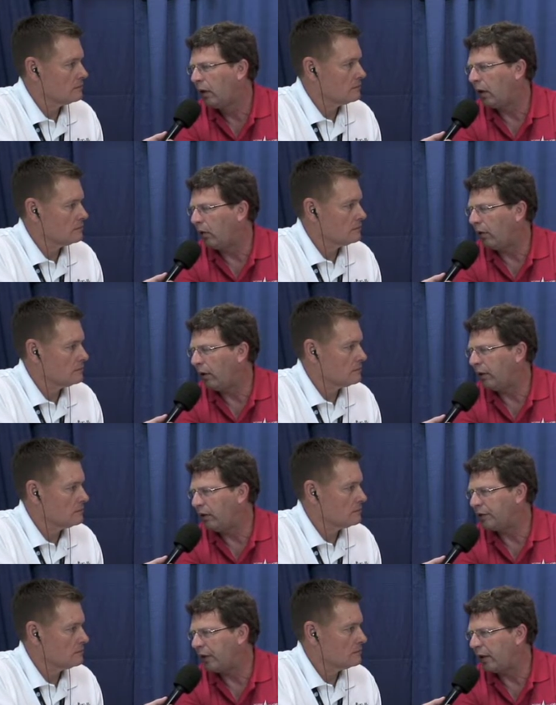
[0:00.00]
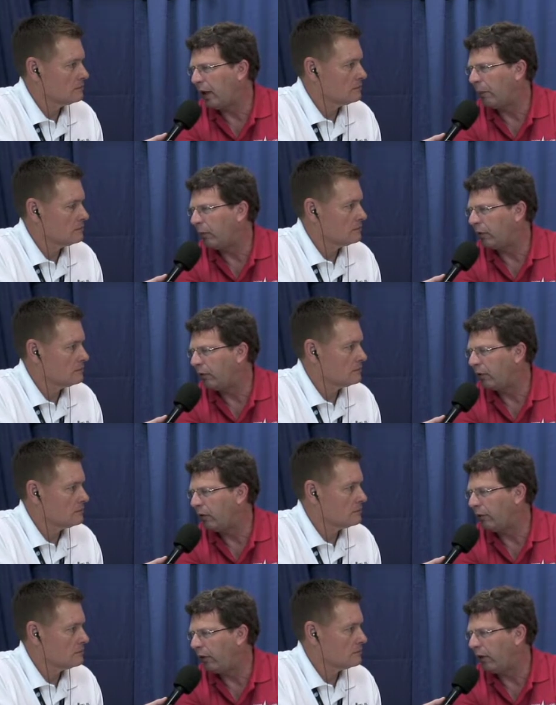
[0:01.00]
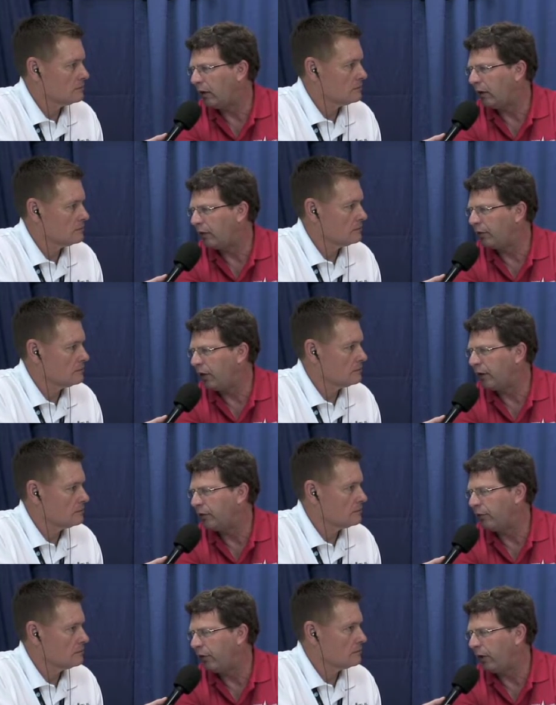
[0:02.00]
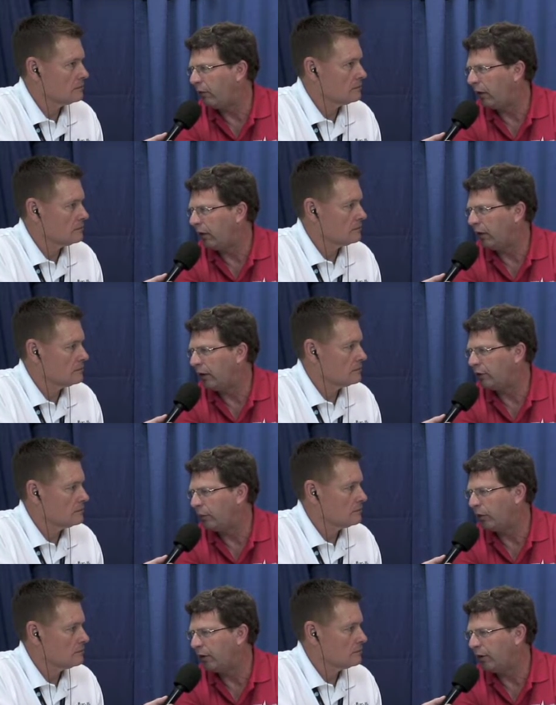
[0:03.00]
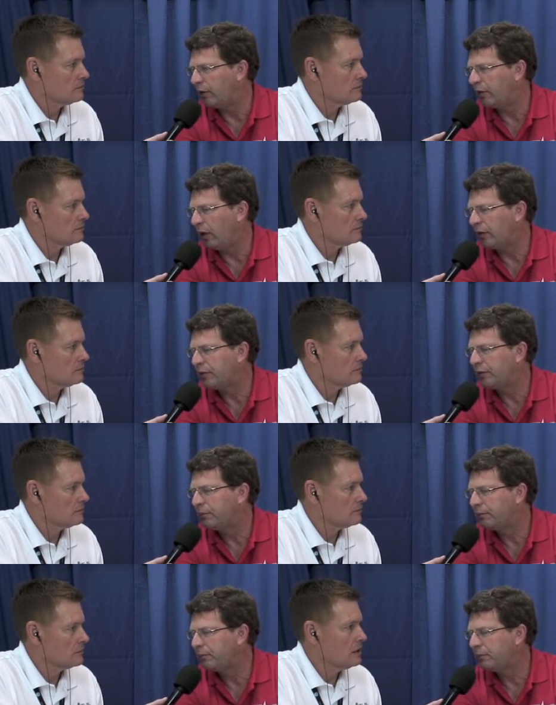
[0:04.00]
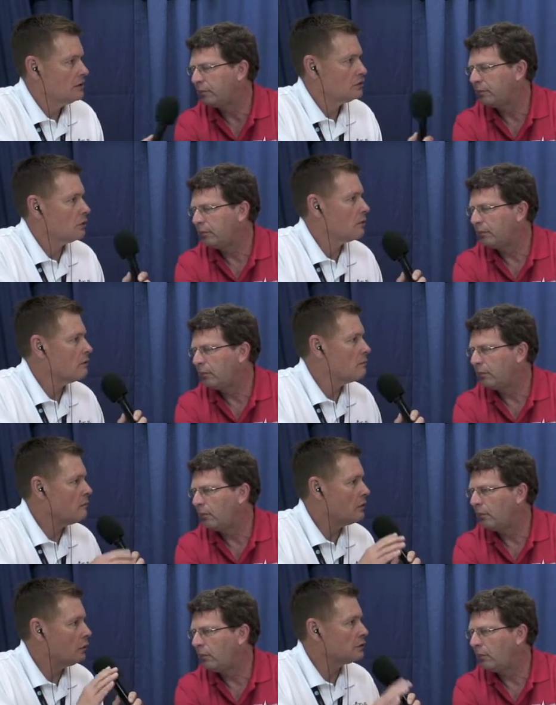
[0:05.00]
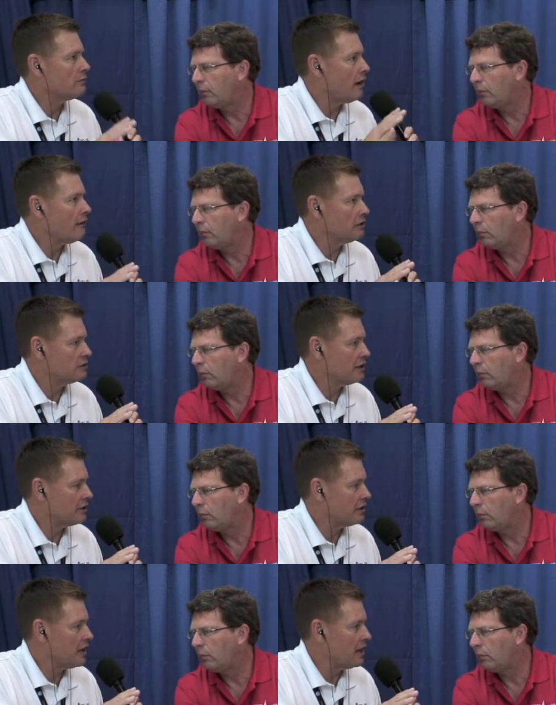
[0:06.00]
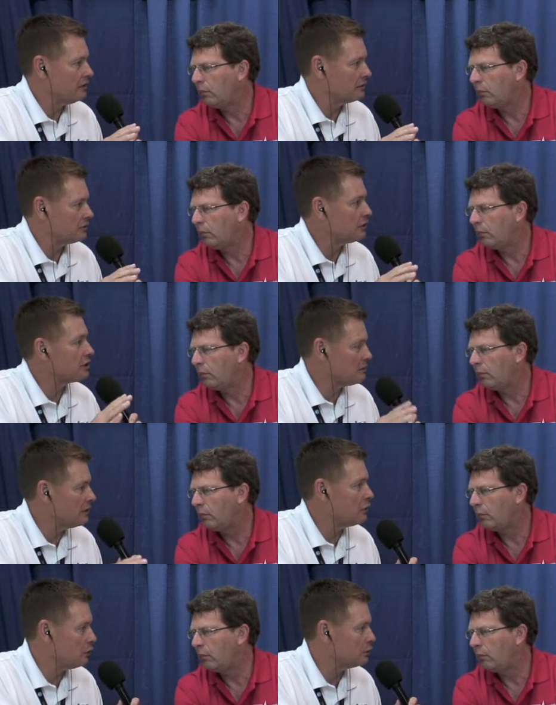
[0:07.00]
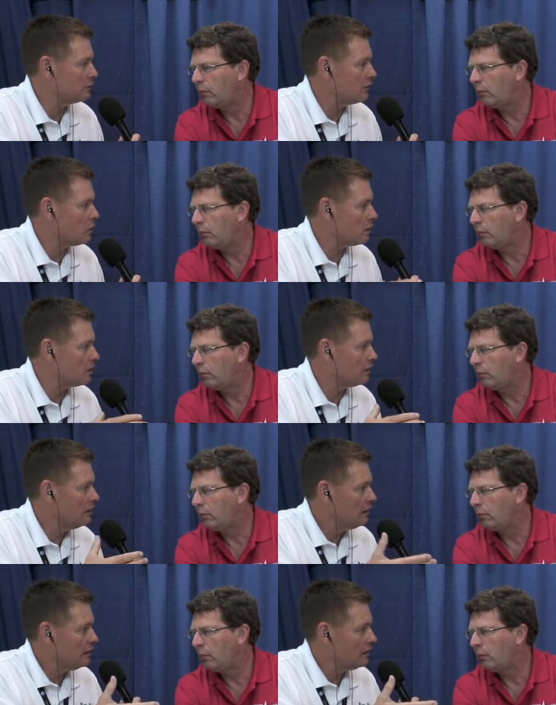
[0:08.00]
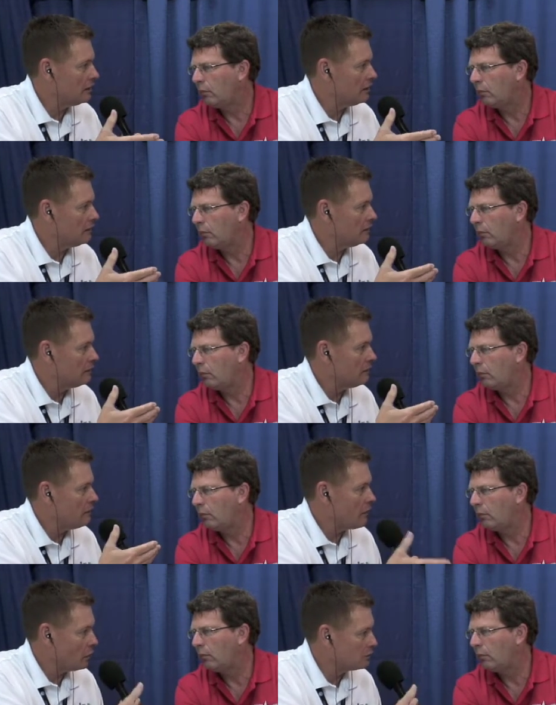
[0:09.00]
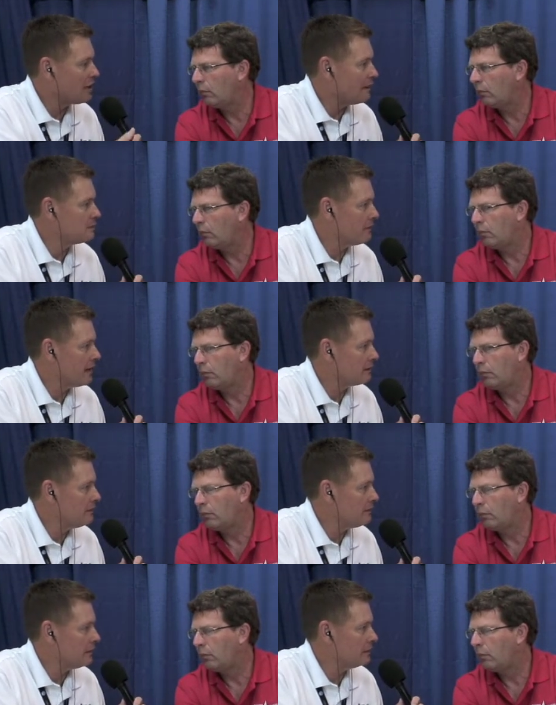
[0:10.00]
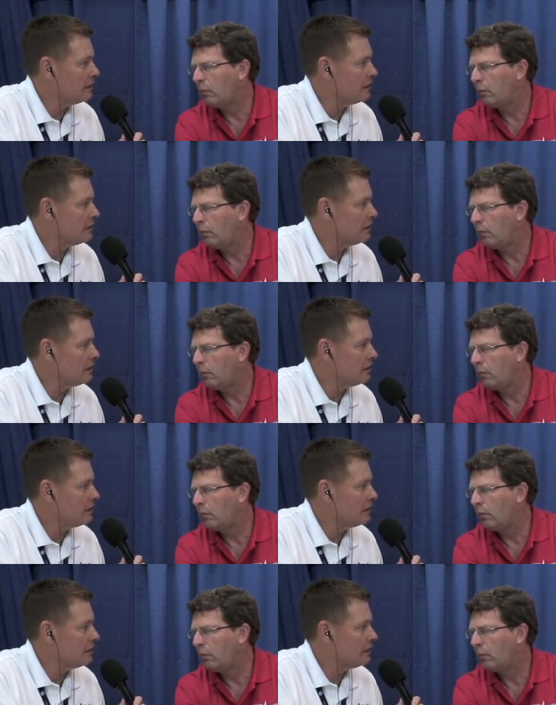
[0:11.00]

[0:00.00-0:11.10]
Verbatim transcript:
Speaker 1: are going into their state capitals and fighting legislation, fighting regulation within the states. So
Speaker 2: those voluntary dollars and can be used for uh, those types of activities,